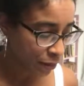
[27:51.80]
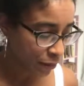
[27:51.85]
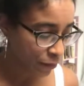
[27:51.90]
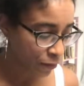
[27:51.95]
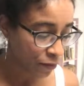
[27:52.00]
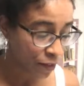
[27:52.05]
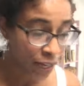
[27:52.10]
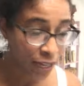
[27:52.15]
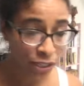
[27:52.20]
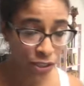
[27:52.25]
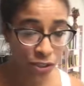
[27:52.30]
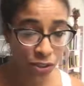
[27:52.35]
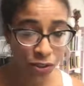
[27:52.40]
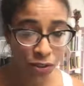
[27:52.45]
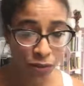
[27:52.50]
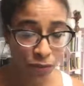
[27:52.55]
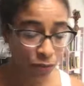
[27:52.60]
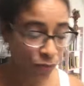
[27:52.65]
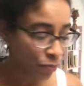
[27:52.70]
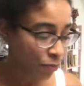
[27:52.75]
vaginal,
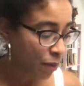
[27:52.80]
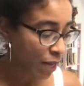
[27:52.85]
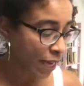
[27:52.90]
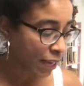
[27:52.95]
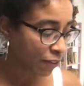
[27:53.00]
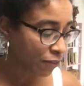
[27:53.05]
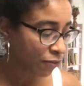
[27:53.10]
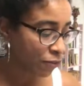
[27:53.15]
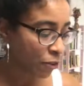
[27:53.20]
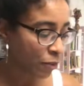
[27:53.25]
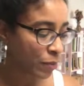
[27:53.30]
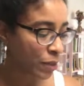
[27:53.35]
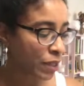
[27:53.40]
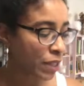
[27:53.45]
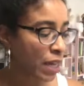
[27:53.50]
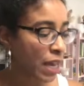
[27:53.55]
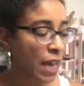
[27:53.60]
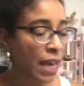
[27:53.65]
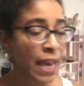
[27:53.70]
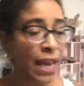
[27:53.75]
my formula,
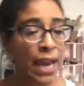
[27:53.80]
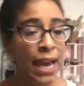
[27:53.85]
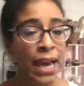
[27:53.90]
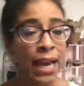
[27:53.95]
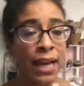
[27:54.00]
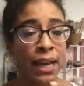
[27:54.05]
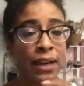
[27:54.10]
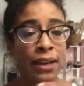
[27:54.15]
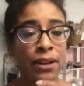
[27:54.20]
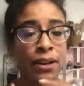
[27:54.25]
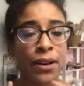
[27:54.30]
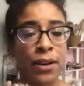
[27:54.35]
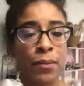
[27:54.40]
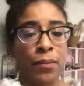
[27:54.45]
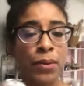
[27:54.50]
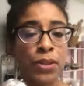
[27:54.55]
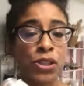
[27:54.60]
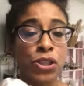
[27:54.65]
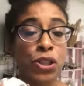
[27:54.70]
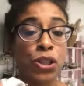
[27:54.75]
I add a
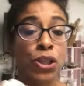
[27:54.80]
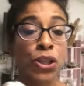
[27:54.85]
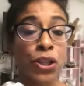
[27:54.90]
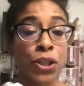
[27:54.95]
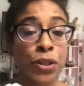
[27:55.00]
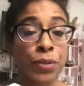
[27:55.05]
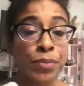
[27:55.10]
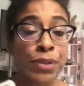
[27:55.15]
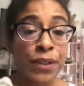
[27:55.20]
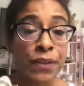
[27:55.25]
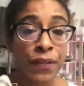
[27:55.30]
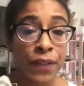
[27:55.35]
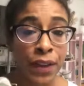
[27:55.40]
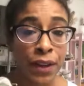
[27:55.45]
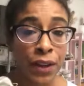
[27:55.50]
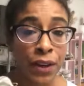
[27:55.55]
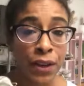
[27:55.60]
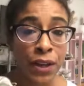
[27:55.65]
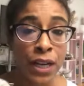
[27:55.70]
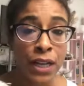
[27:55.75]
bunch of herbs in
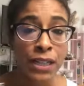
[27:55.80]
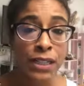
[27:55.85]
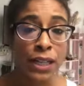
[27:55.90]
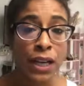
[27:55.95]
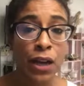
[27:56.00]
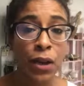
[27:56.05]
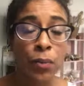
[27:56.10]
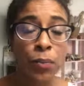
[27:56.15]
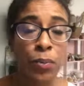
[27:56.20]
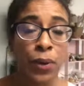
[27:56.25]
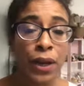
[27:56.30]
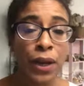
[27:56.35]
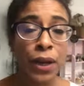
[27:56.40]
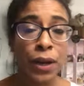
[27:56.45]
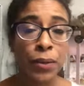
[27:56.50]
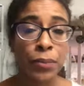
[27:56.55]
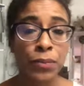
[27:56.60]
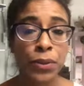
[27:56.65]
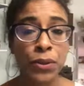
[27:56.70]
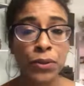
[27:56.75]
there to help break
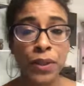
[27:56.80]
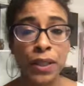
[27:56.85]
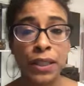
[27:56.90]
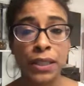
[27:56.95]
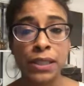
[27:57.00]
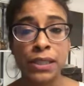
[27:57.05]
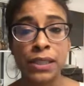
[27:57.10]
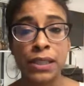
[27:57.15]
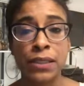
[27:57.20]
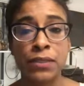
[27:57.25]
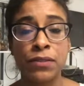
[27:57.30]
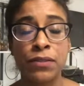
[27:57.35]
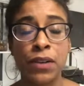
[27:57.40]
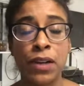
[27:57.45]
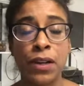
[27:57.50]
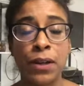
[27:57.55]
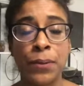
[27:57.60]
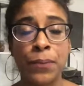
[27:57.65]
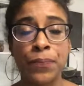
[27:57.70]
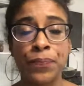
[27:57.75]
up mucus and
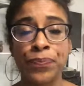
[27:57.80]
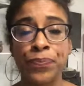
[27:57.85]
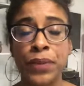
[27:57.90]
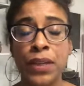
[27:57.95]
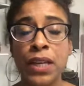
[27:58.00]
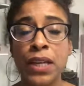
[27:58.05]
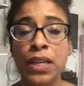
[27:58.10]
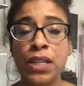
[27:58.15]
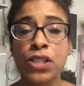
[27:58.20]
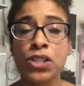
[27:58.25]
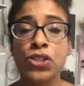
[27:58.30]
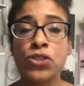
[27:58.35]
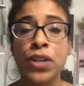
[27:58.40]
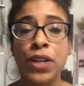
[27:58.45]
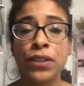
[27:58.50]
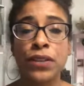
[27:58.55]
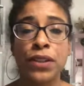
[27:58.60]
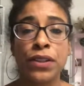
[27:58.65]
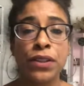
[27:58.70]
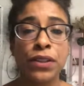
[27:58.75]

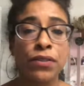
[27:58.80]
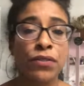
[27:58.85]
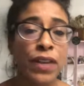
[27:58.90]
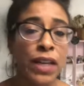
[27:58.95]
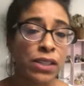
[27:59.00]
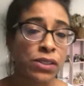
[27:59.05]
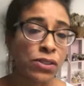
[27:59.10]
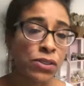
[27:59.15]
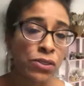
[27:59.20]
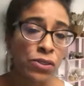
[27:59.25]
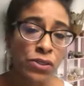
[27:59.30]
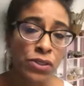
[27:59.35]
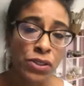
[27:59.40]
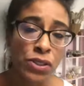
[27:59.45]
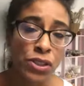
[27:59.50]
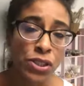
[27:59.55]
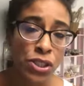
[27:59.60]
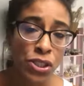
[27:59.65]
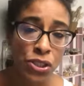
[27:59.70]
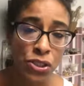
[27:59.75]
strengthen the vessels and the
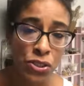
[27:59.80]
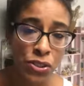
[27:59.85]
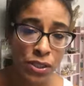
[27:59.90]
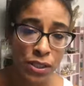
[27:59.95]
tissues